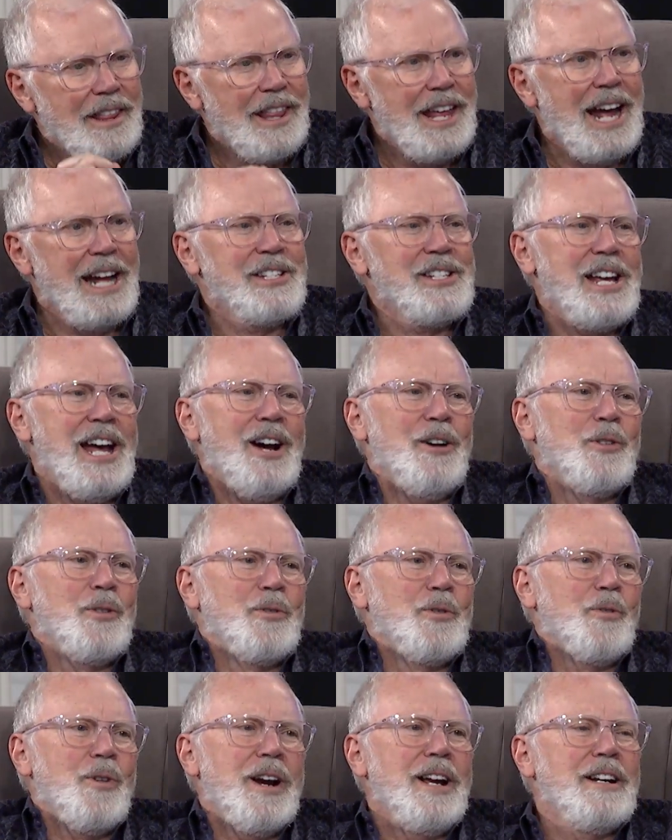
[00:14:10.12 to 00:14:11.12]
That's how
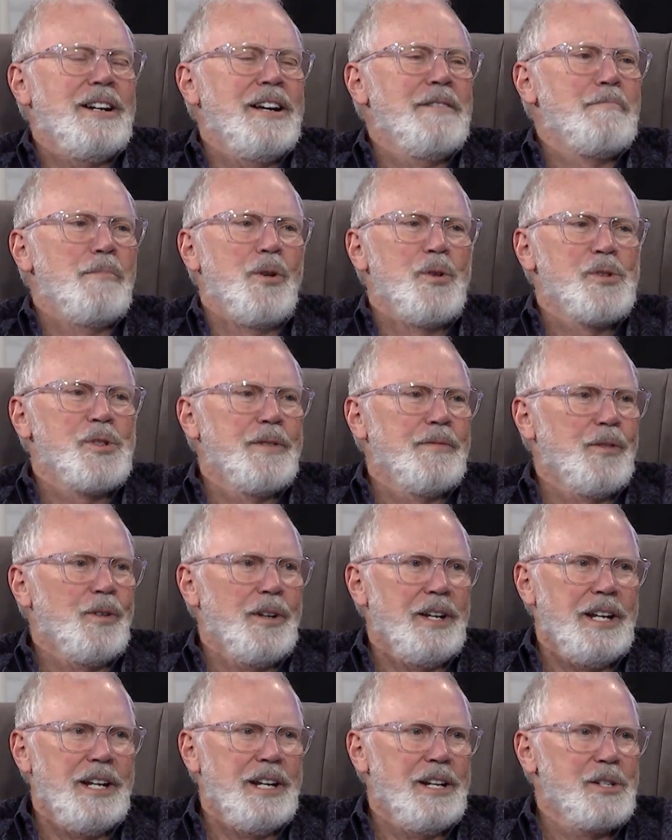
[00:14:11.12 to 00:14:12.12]
great and
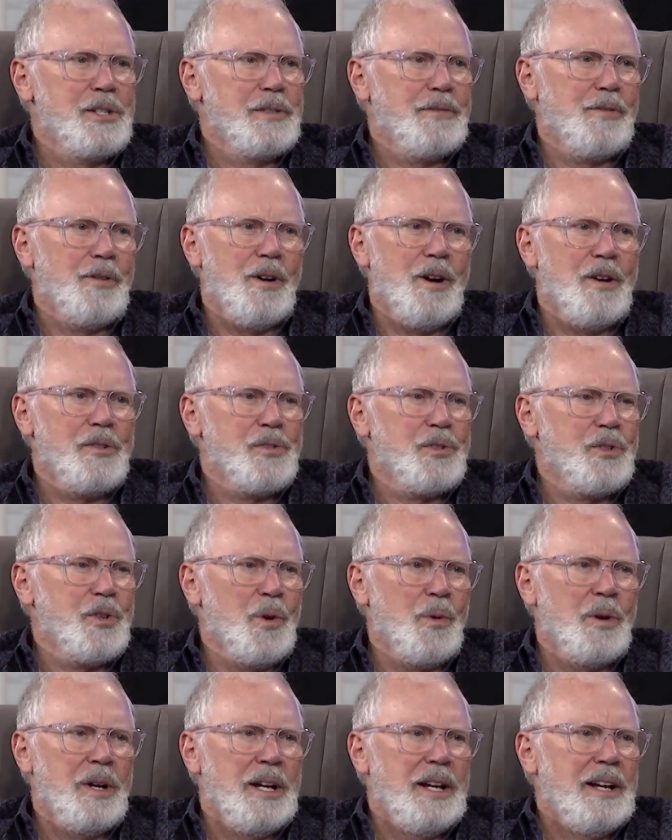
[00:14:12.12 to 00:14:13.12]
merciful He is for us.
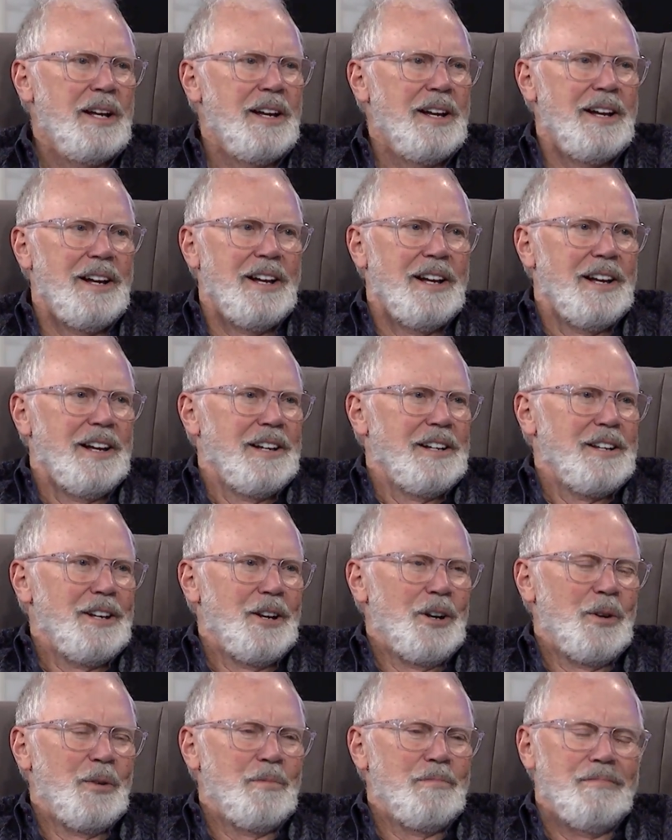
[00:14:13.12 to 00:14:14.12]
So,
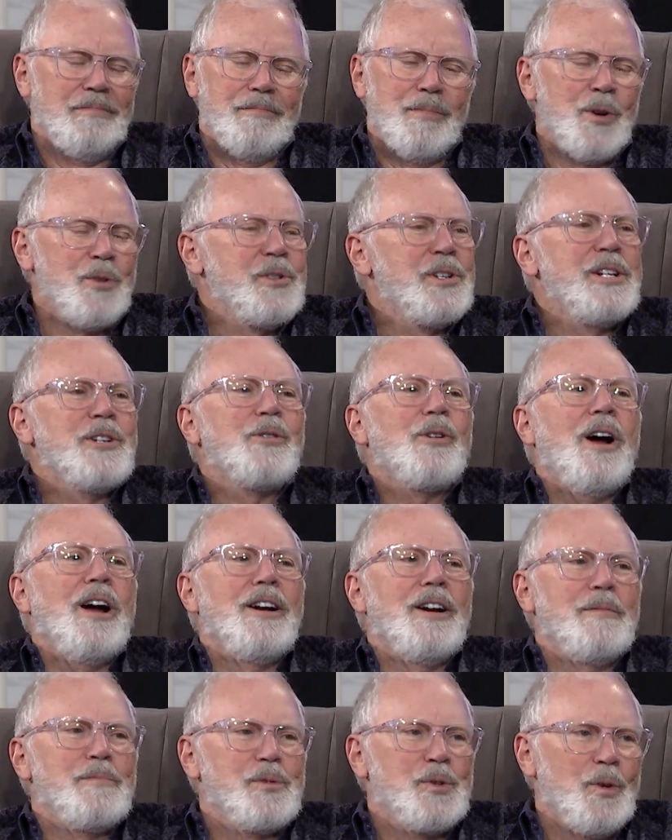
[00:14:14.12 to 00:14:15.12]
you know, mercy
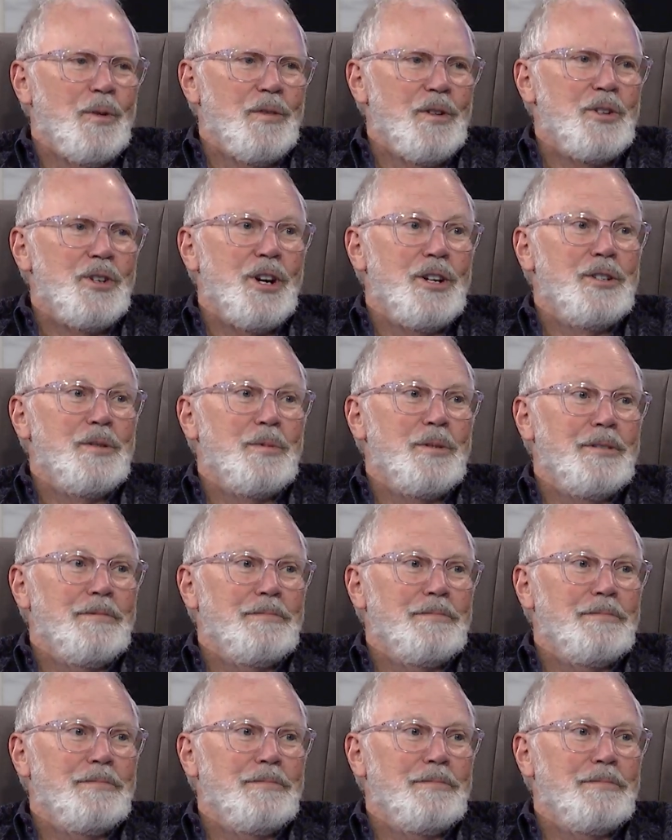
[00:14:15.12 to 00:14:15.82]
triumphs over judgment.